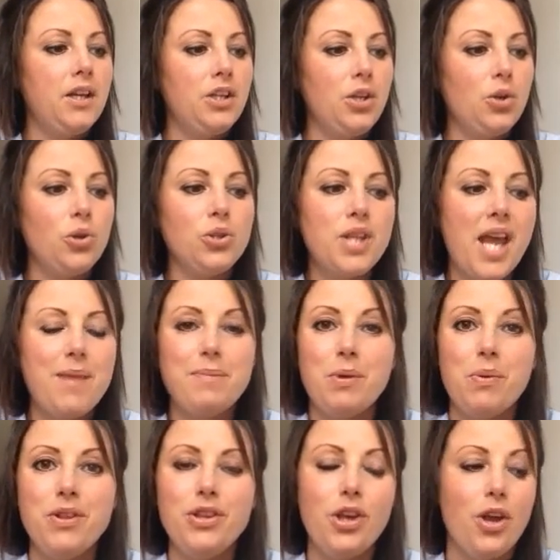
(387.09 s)
You could take me
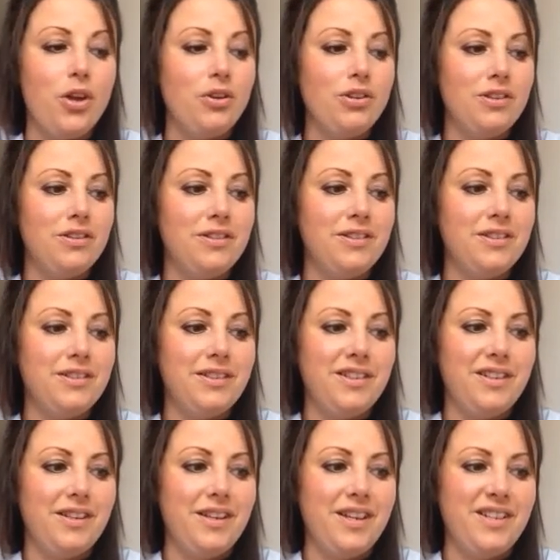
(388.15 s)
with you.
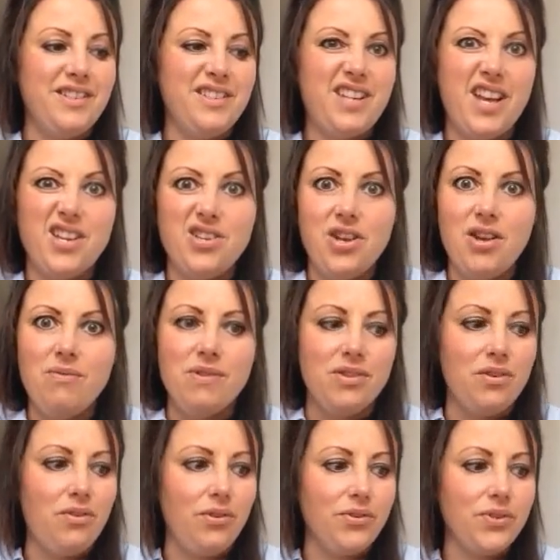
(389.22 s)
Take you with
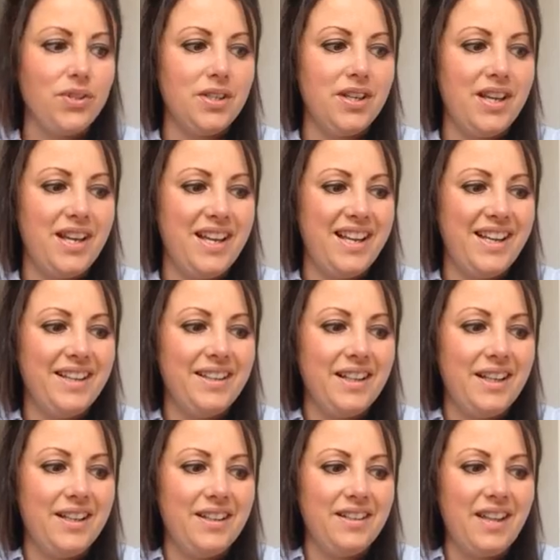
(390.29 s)
us.
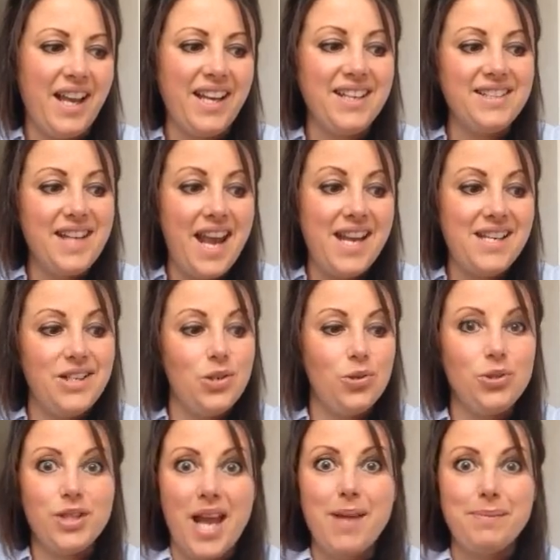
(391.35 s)
Like a date, you
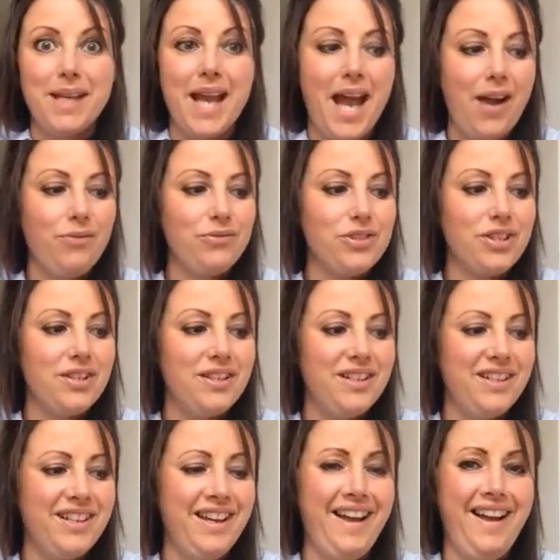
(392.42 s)
could take me out.
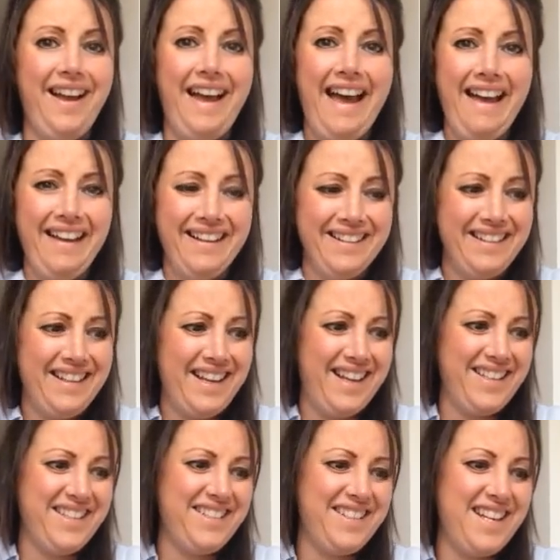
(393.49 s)
Ha!
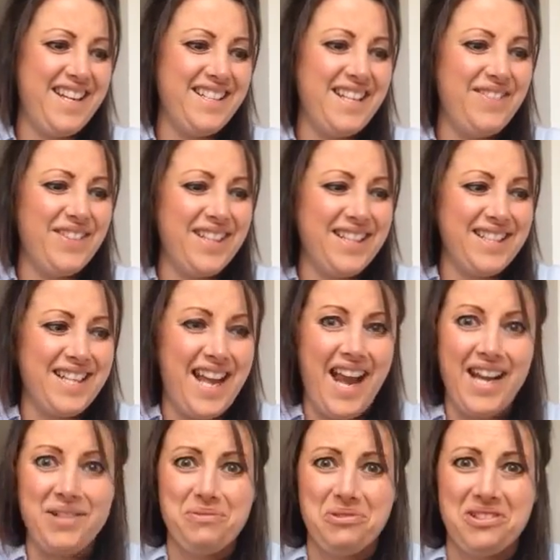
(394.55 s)
I sneered, even the
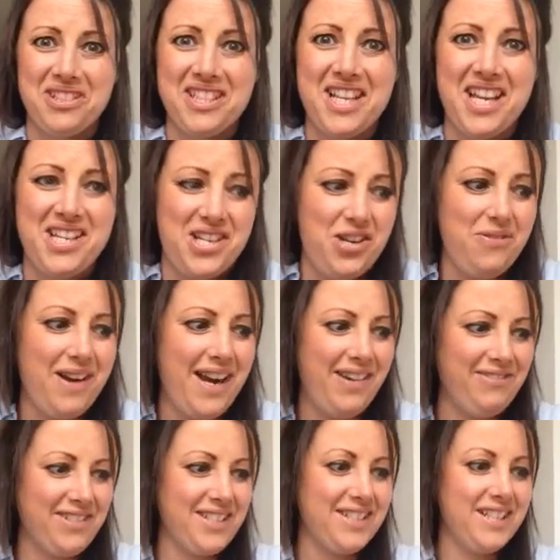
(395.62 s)
tide wouldn't take you
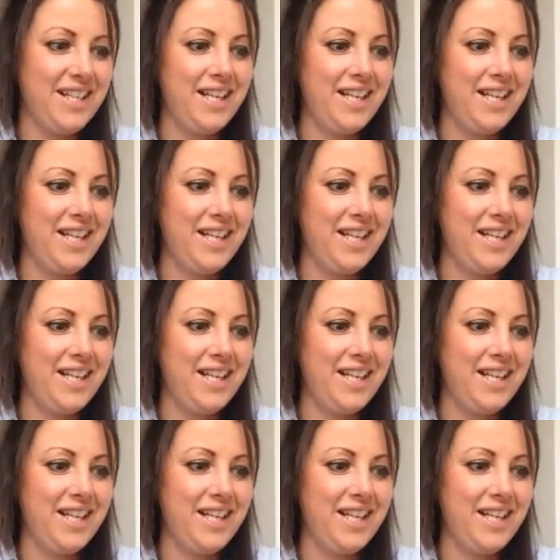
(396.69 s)
out.